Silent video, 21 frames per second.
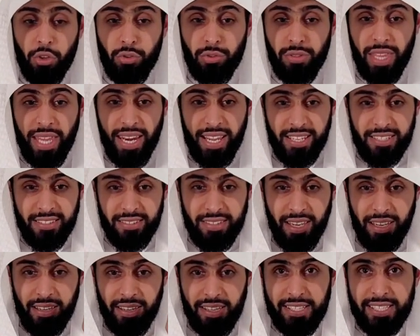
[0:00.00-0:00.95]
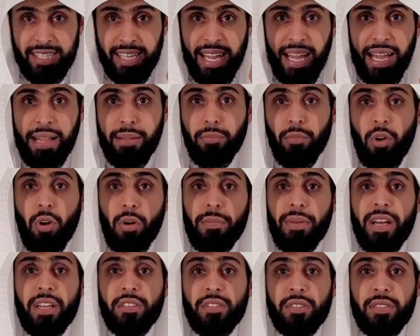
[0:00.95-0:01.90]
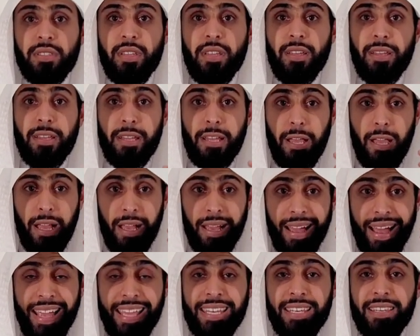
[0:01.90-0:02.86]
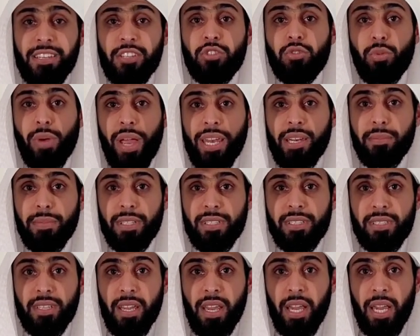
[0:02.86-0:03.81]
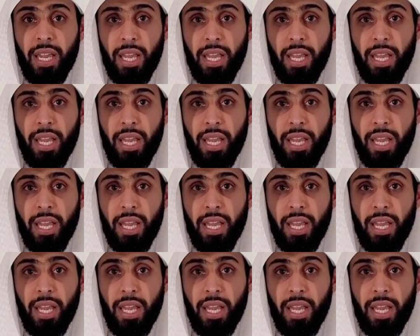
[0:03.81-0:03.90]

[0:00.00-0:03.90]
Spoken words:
To that extent, Islam commands kindness to animals.